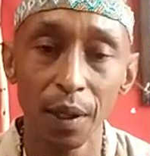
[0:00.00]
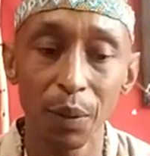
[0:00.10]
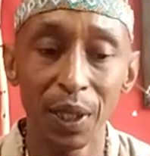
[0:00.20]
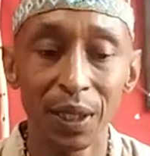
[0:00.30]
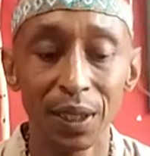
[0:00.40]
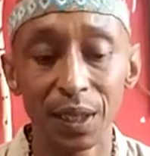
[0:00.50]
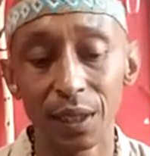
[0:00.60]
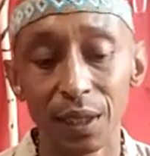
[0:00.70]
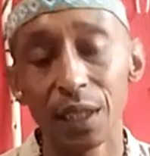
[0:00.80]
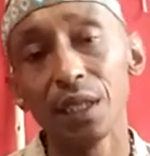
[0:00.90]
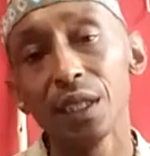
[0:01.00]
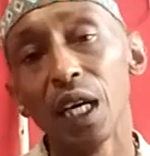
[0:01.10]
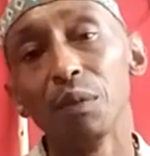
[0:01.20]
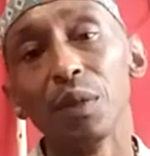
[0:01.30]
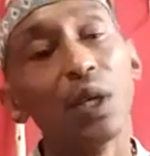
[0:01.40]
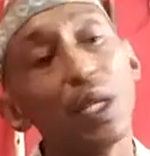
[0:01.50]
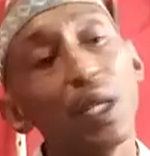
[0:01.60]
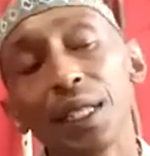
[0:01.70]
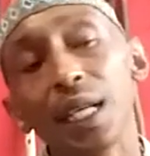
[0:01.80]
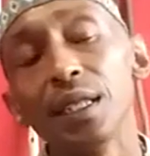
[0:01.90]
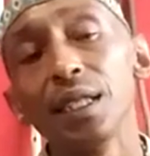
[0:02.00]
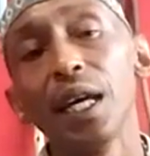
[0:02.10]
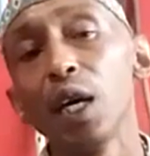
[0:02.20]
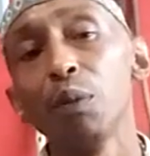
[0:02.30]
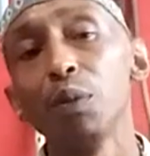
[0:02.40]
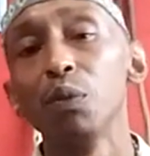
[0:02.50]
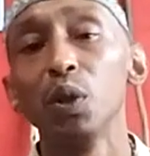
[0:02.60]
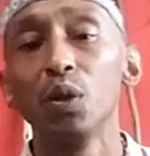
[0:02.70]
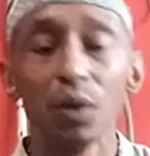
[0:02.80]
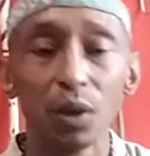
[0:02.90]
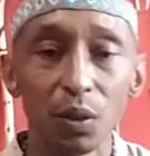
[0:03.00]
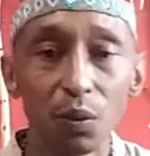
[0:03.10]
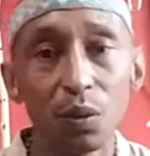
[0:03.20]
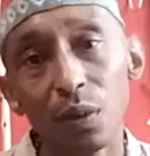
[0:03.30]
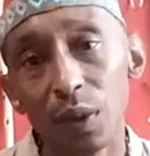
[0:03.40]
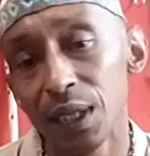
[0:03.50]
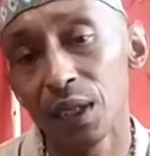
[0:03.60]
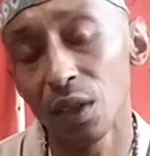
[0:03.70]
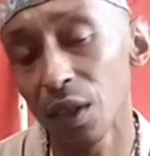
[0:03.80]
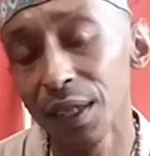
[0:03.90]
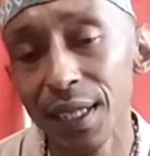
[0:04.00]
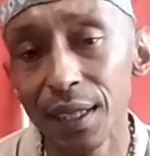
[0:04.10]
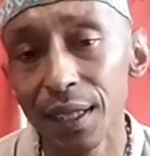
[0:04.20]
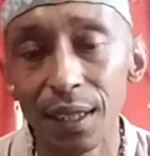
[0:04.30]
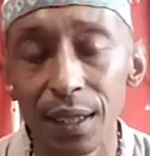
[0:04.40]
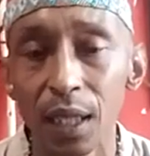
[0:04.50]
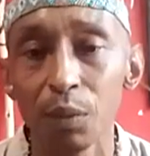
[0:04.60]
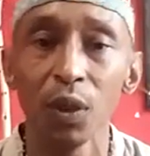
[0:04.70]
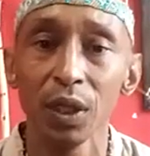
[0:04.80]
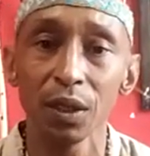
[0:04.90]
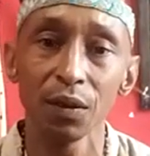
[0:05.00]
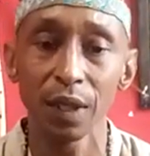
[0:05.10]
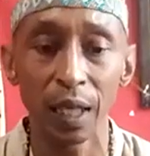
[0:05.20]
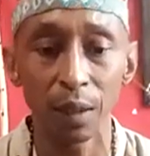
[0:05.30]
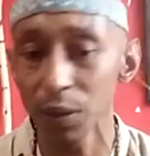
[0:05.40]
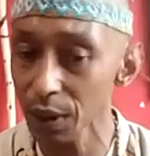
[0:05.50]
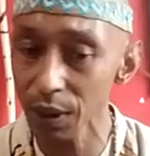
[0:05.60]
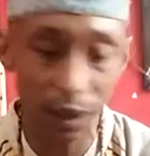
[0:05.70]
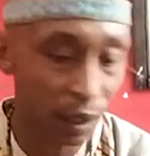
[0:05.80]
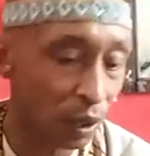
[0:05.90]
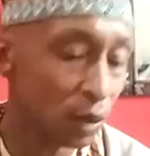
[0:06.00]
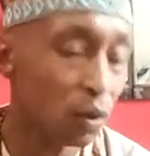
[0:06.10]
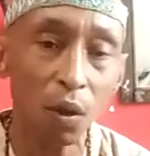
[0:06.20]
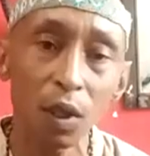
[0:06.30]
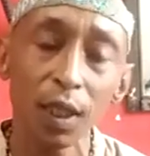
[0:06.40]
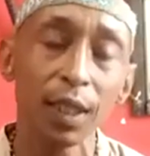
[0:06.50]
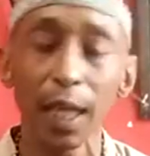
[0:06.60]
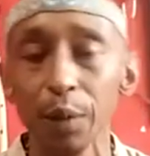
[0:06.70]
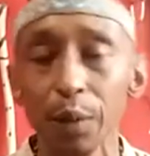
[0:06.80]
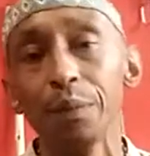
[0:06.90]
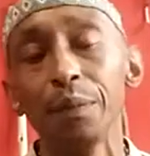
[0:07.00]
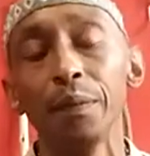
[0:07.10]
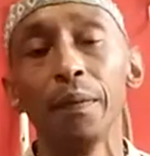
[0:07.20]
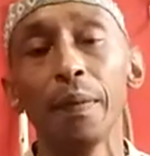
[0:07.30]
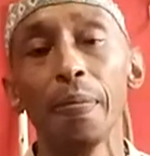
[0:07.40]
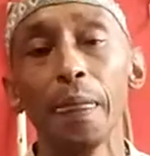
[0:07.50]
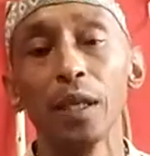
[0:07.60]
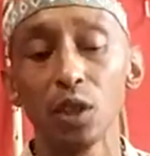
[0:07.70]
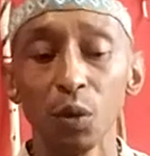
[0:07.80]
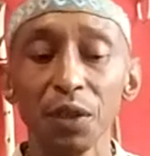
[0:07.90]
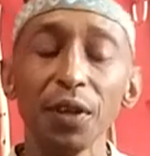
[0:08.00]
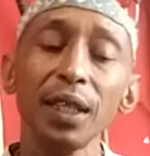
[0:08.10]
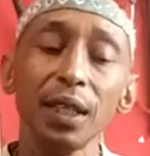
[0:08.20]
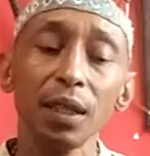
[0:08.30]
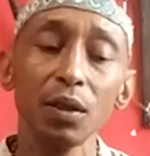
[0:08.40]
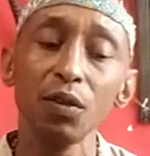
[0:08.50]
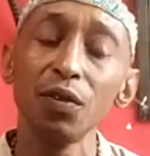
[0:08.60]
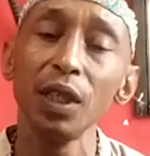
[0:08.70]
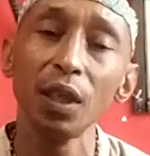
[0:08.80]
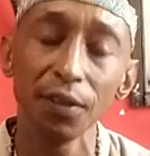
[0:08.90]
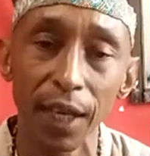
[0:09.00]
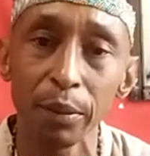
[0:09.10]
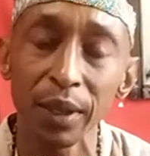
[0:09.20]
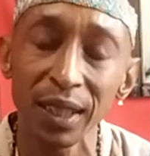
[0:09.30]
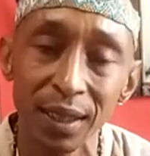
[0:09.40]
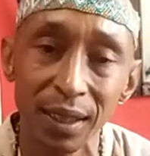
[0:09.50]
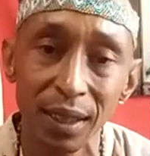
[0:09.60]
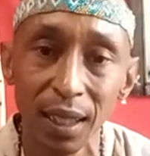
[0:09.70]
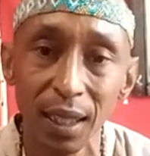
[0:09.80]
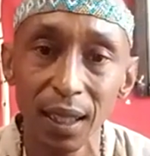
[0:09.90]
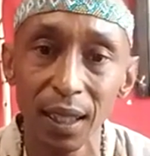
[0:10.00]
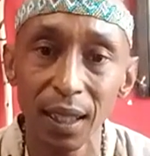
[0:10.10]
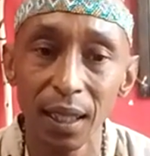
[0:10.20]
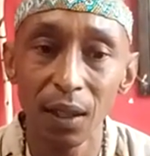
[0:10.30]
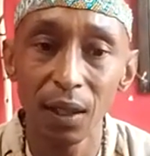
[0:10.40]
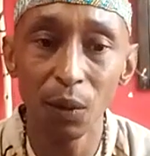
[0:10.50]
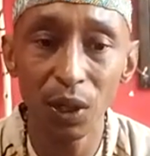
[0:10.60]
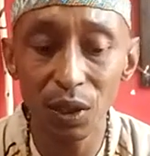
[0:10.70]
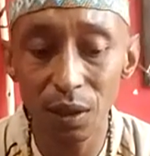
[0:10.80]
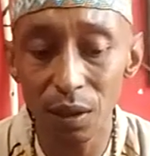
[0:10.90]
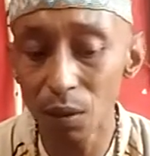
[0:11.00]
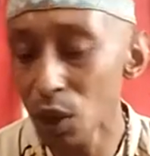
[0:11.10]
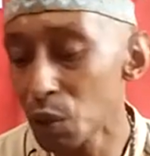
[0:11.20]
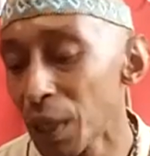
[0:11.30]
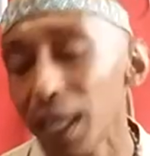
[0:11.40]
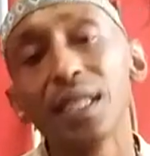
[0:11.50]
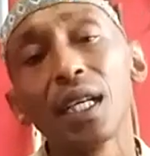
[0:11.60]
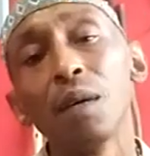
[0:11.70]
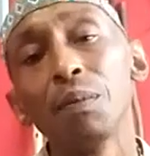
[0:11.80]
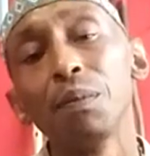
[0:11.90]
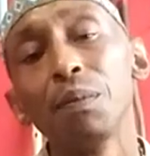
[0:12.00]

But just this time, it doesn't happen because it's not needed at that point of times, and not all the time. So we fake it to feed our families, which breaks up